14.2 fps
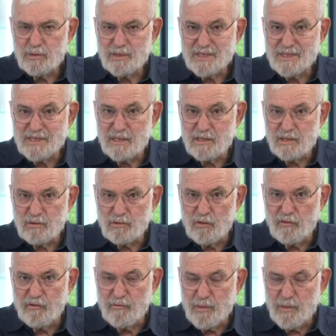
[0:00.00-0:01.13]
was a center
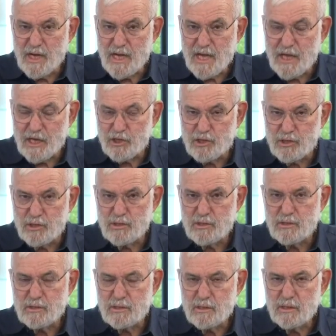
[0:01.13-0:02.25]
of many
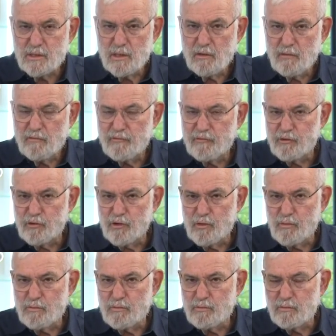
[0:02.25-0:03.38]
actions
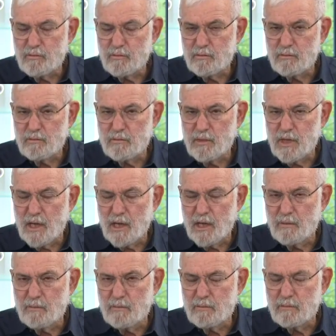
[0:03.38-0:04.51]
from
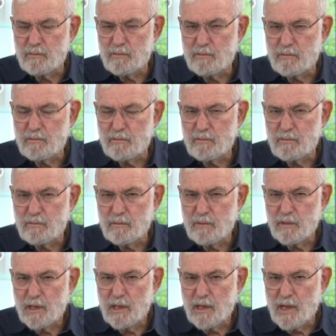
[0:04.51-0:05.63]
um,
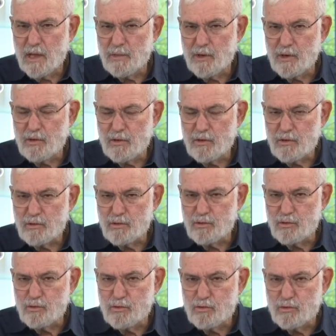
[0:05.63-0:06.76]
Lebanon
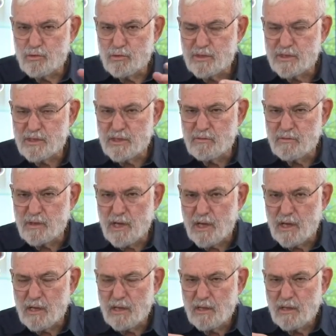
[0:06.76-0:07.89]
to
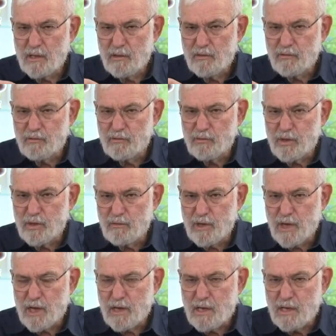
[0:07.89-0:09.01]
Syria through
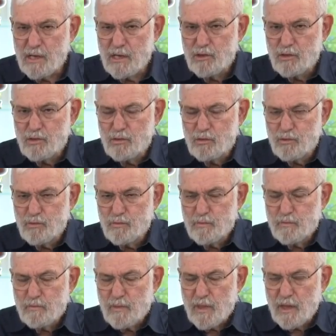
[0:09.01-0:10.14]
Iraq into
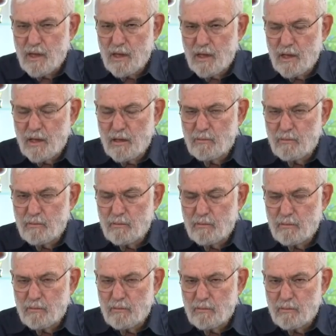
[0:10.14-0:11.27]
um,
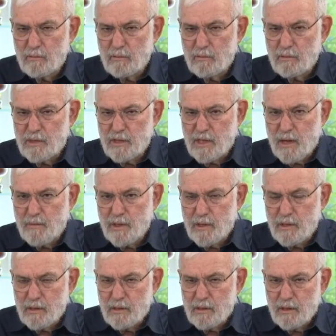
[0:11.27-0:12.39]

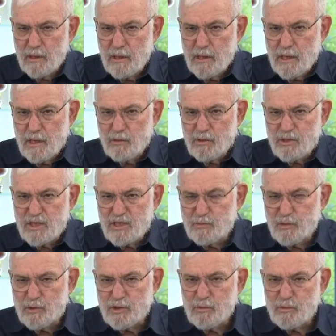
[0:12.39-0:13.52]
Yemen. He was
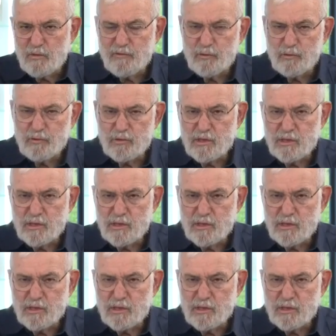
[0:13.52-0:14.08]
responsible for